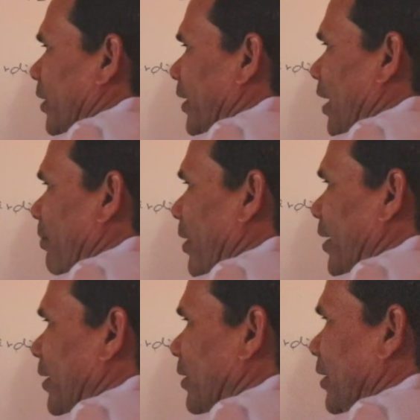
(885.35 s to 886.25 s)
Dr
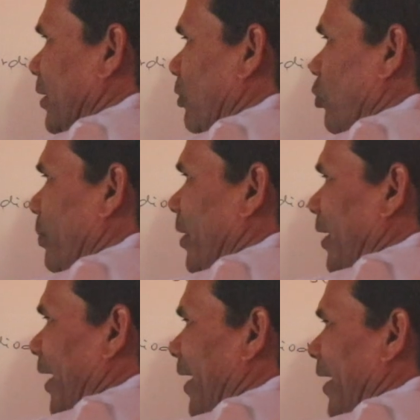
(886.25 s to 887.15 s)
by d theta would
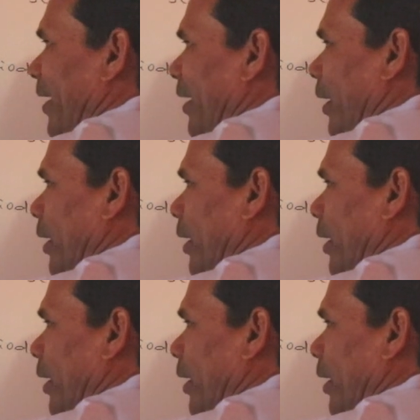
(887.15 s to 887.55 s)
be a,